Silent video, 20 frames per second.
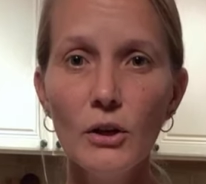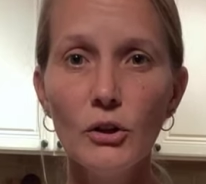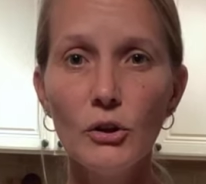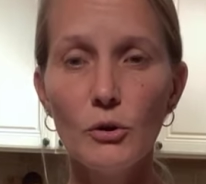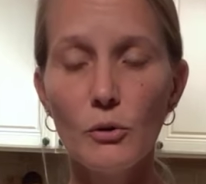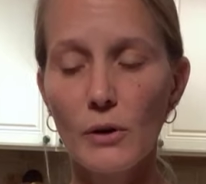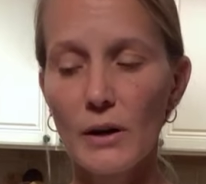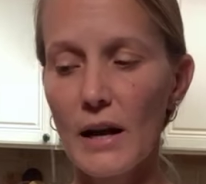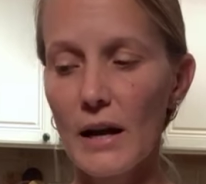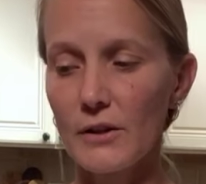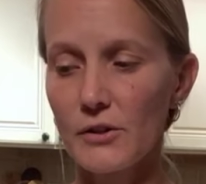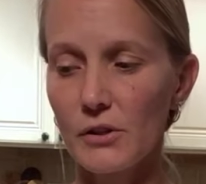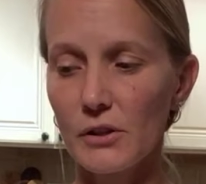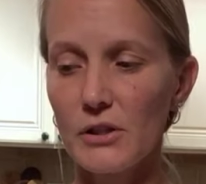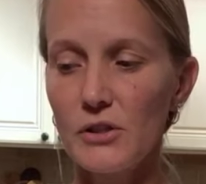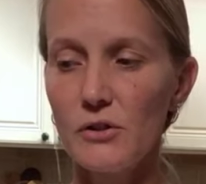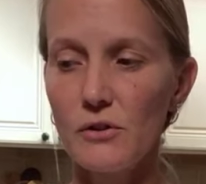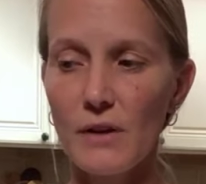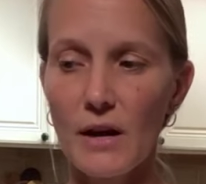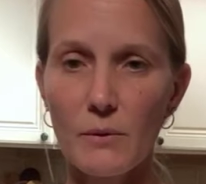you can actually
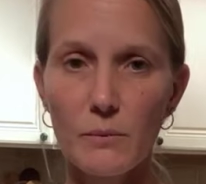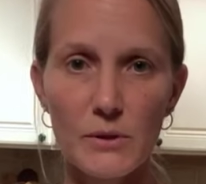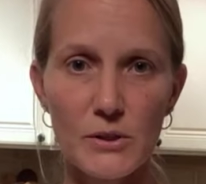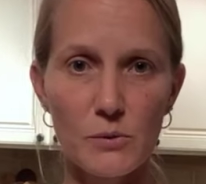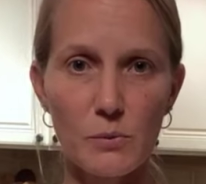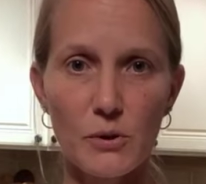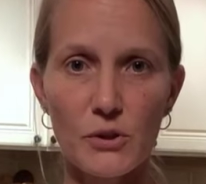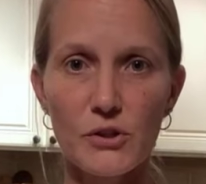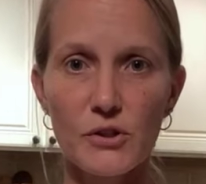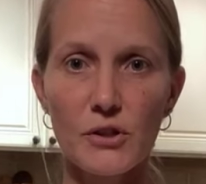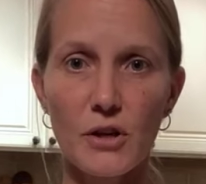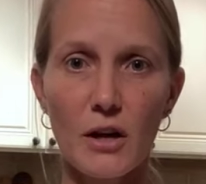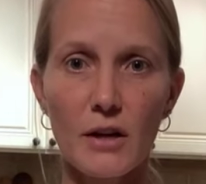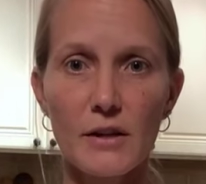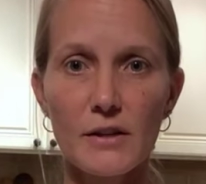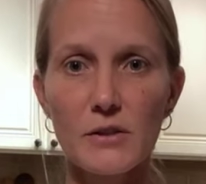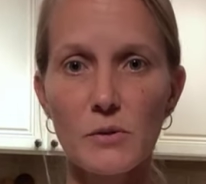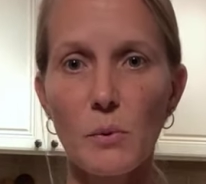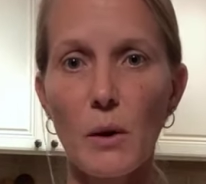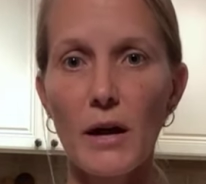do that with Swiss chard
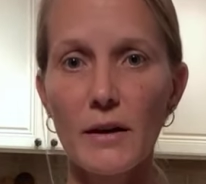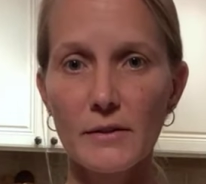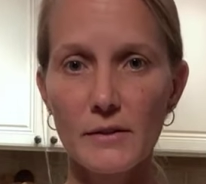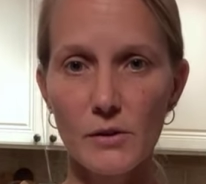as well.